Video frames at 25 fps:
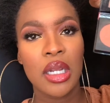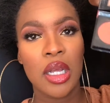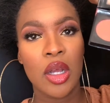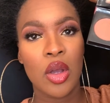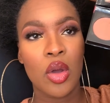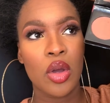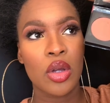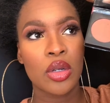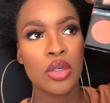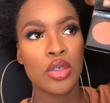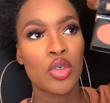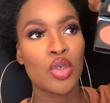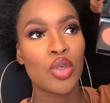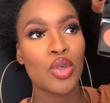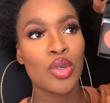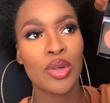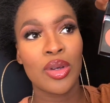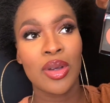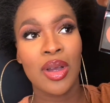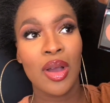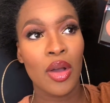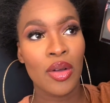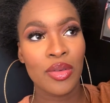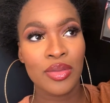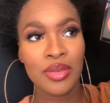a contour.
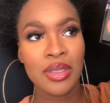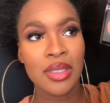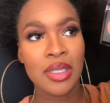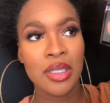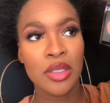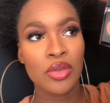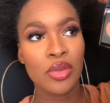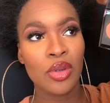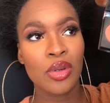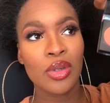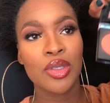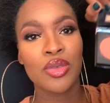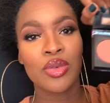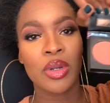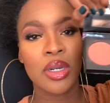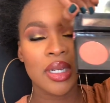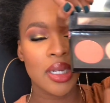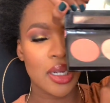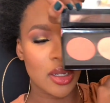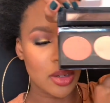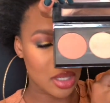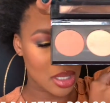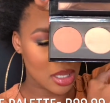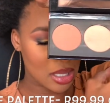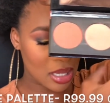Obviously it's always running
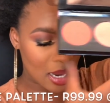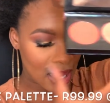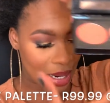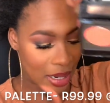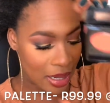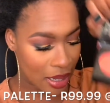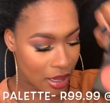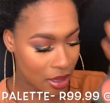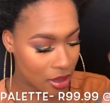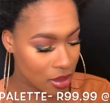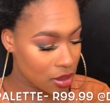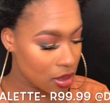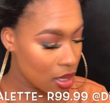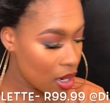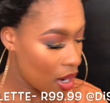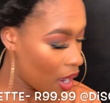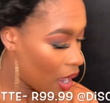out, and a highlight.